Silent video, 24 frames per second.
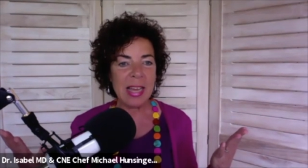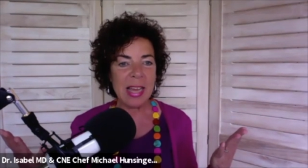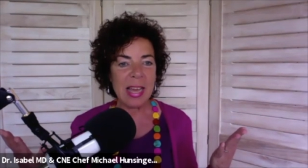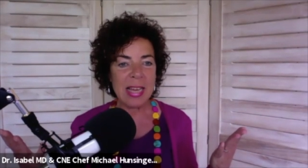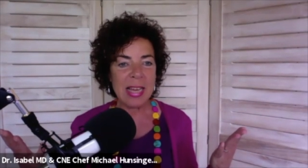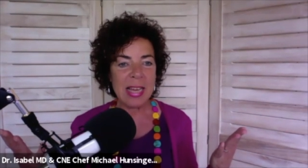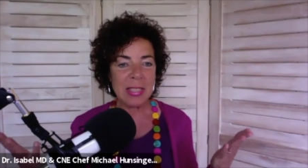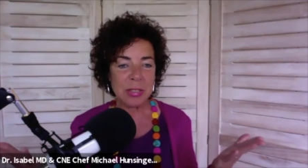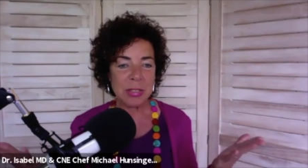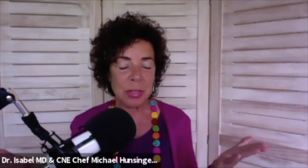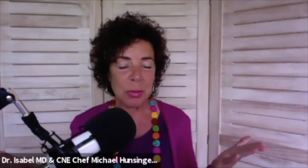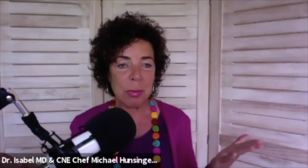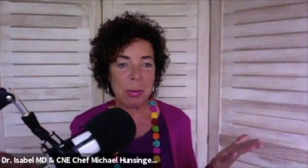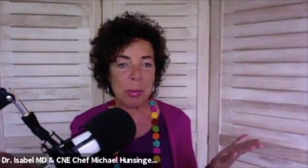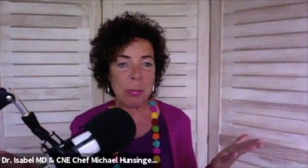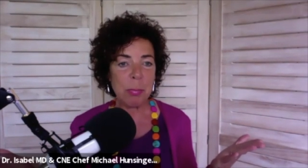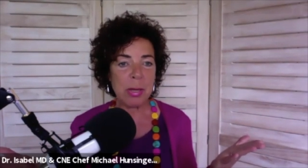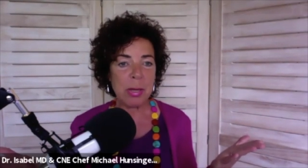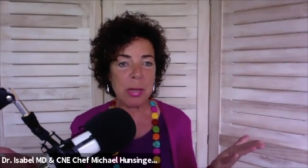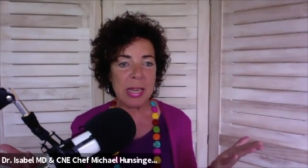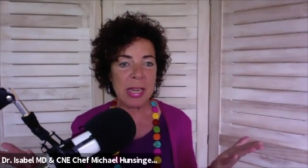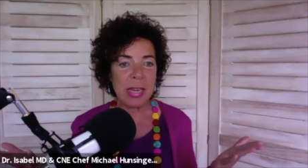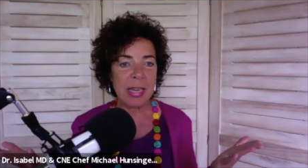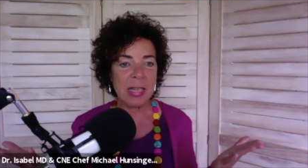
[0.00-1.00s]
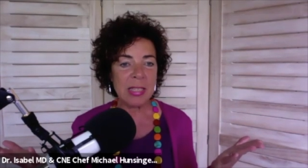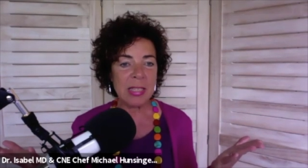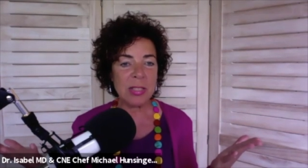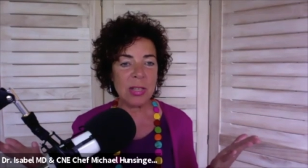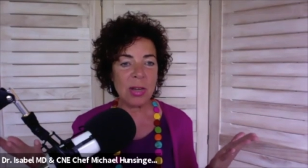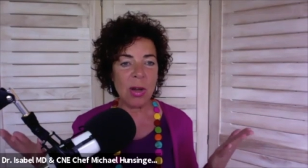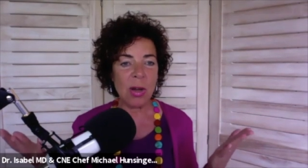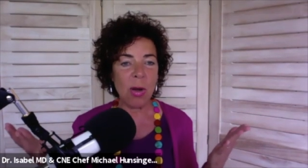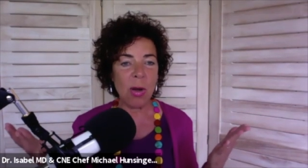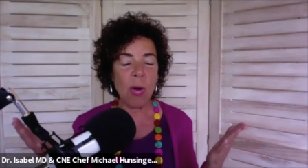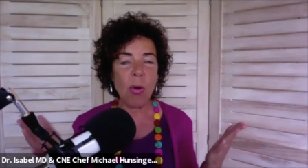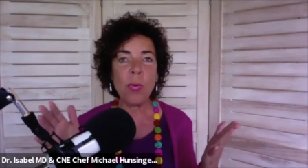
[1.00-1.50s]
as human beings
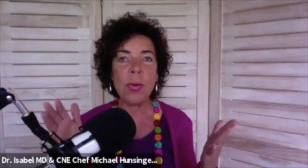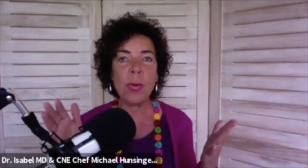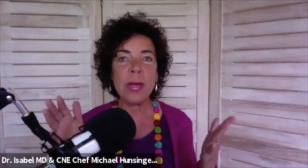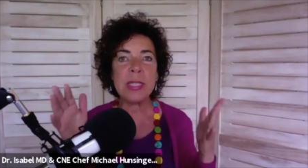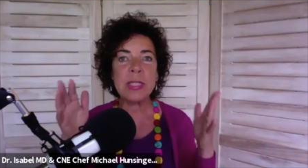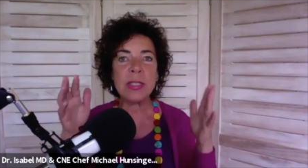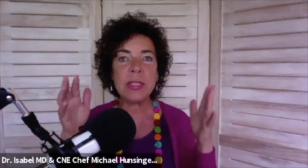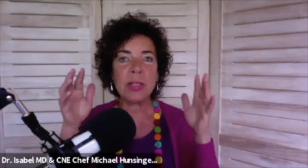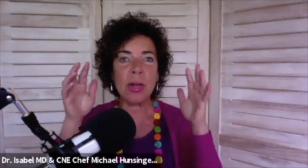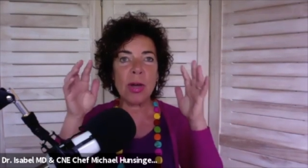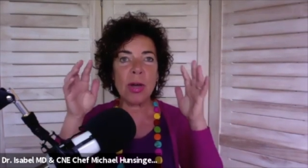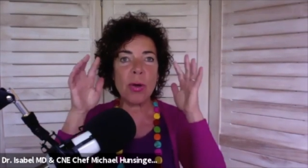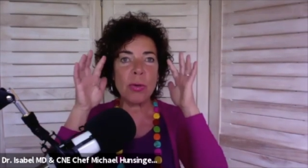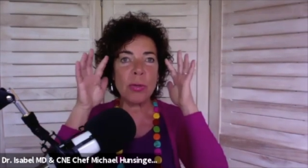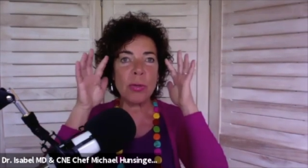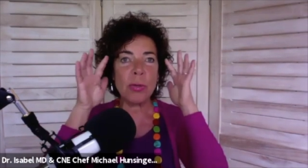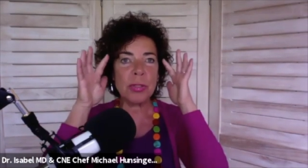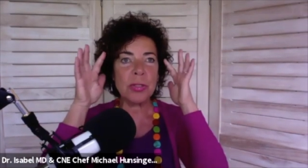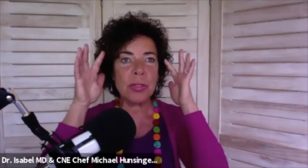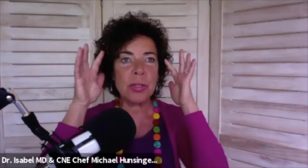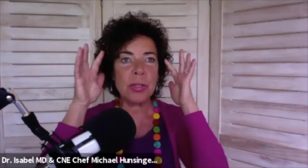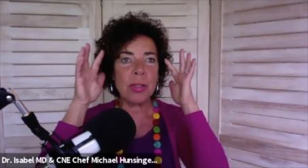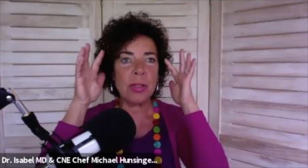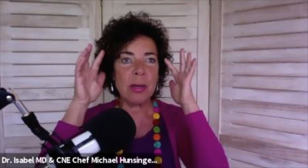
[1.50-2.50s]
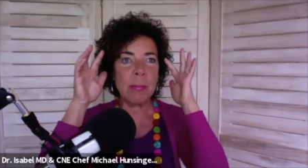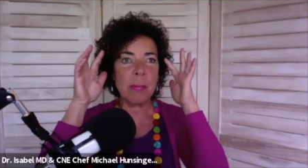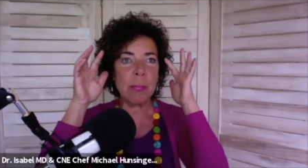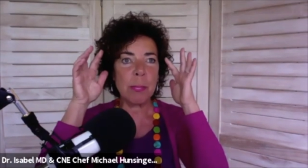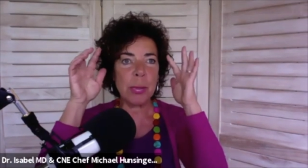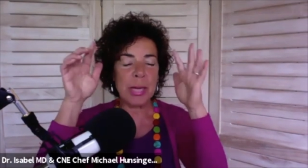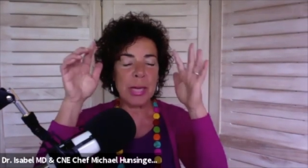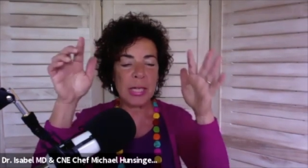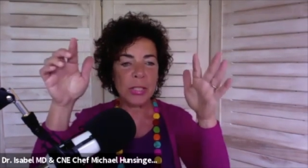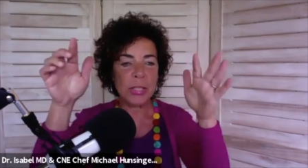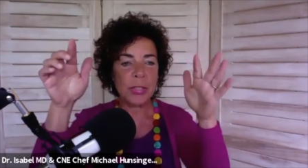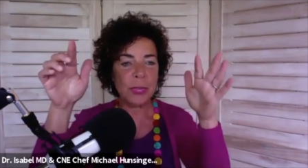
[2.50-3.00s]
always go to the
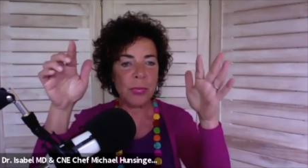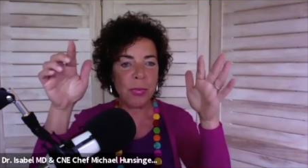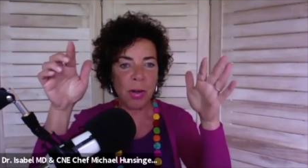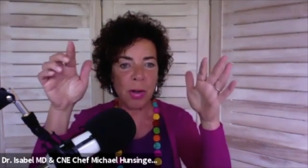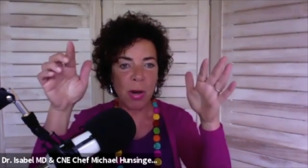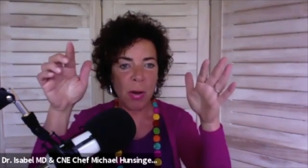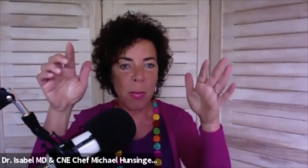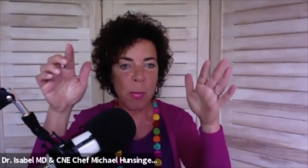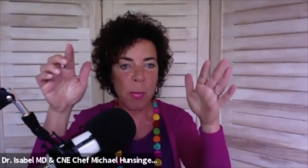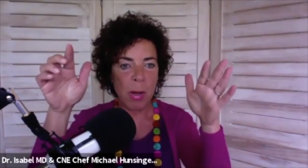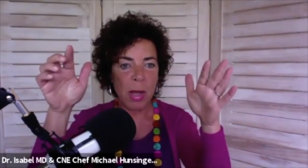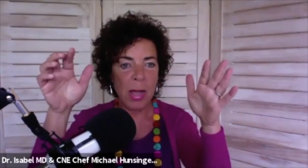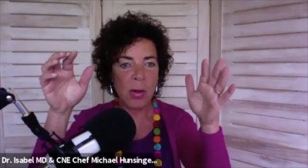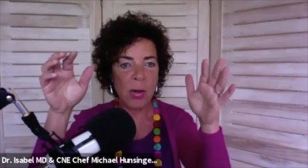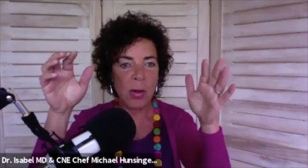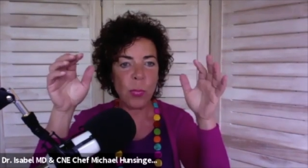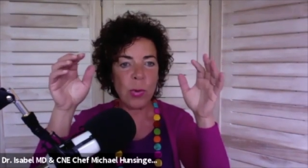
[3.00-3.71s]
picture in our mind.